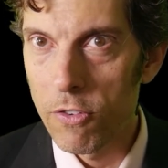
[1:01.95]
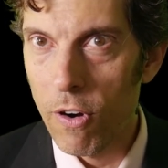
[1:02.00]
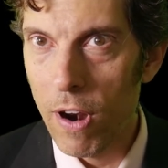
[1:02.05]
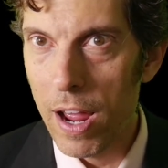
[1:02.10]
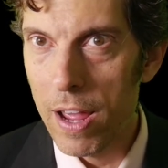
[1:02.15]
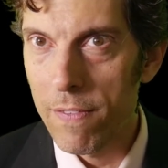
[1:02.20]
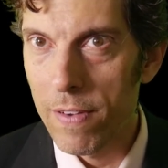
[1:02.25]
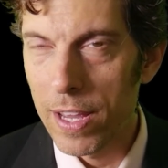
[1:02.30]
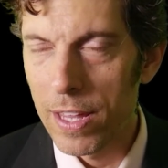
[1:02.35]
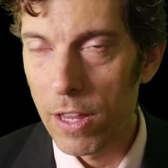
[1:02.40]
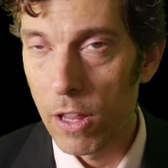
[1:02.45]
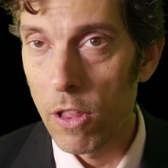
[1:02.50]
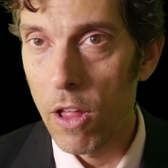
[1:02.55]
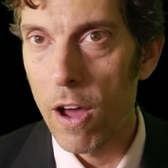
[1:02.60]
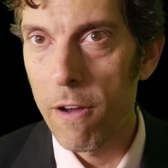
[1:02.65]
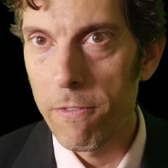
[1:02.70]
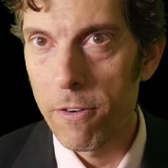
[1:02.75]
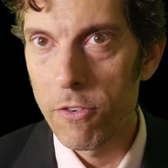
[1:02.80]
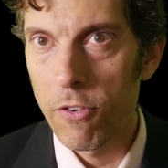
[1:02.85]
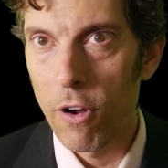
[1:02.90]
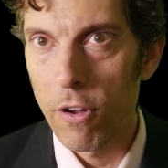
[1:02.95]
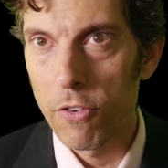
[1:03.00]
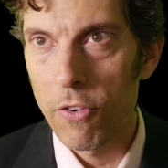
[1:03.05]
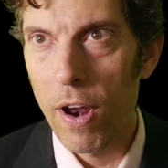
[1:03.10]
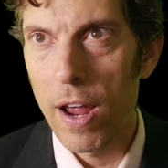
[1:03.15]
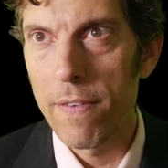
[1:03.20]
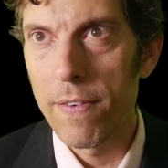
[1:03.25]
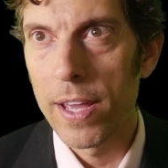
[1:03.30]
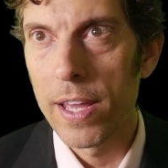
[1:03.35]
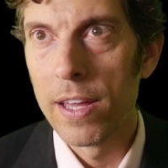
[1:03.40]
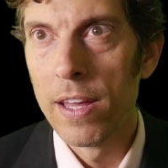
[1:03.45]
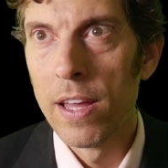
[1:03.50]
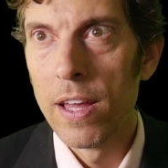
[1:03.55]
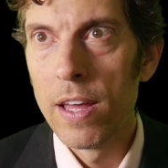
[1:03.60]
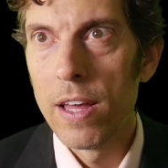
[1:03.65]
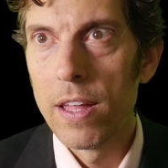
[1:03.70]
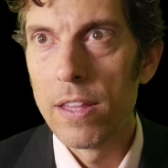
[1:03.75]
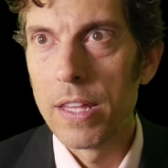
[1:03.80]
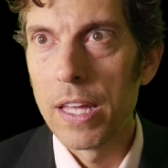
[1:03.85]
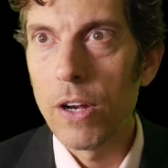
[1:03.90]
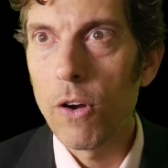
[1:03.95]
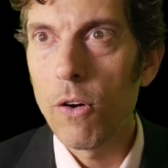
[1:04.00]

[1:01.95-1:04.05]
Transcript: driving, in the law for drunk driving, they